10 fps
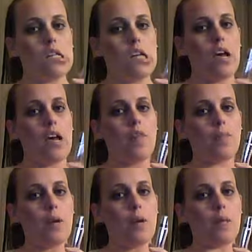now I have a
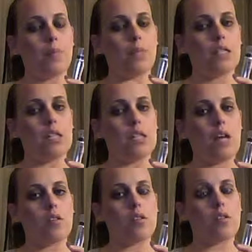problem because
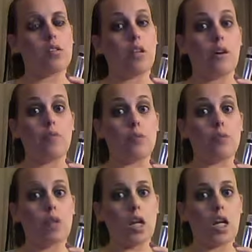now this is glow after
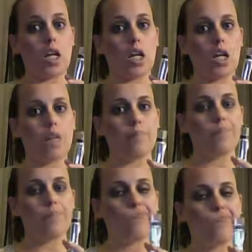dark.
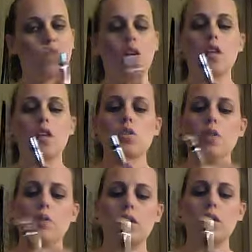So,
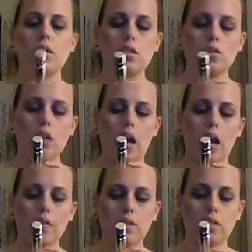anyways, so
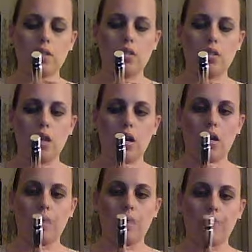yeah, this is
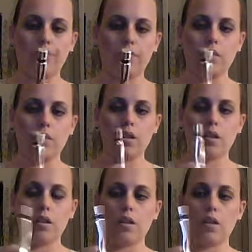uh,
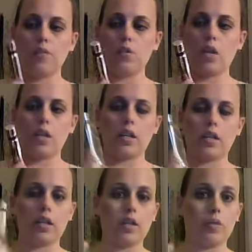glow after dark,
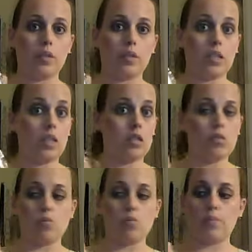and I don't really like
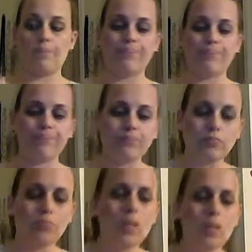this
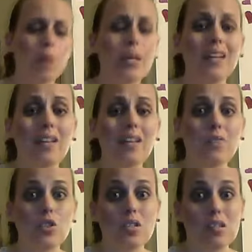one, but I love
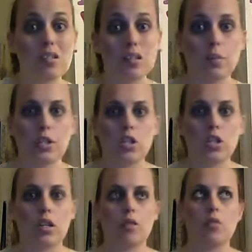Still by J
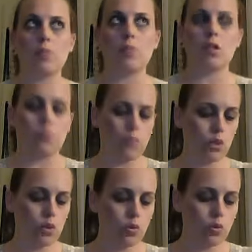Lo. It smells
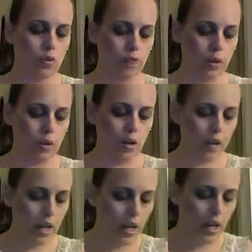beautiful.
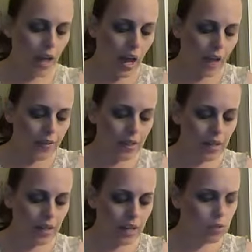Okay, and then
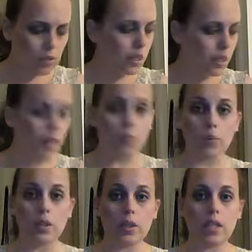the next one that I'm
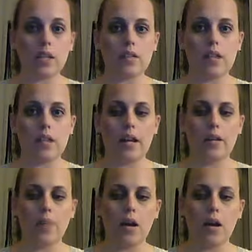really excited
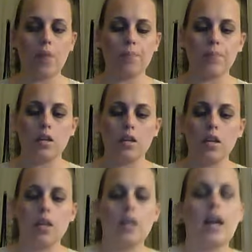about
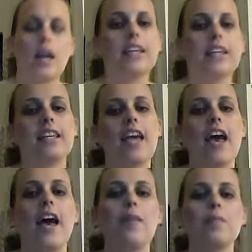I
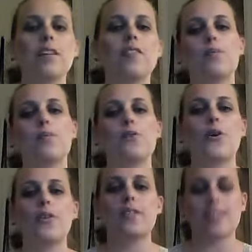can't believe I'm
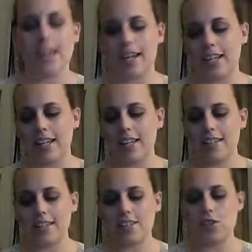so excited
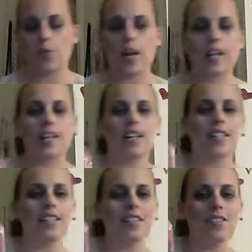is
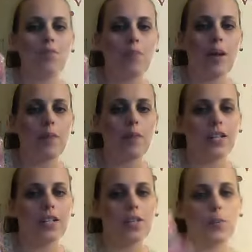Radiance by
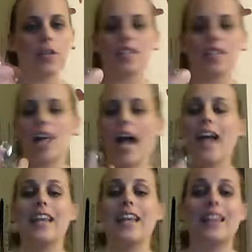Britney Spears.
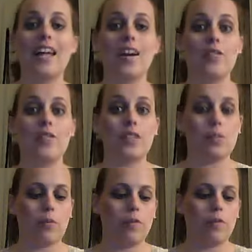I love this
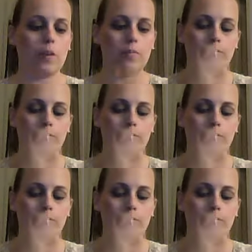perfume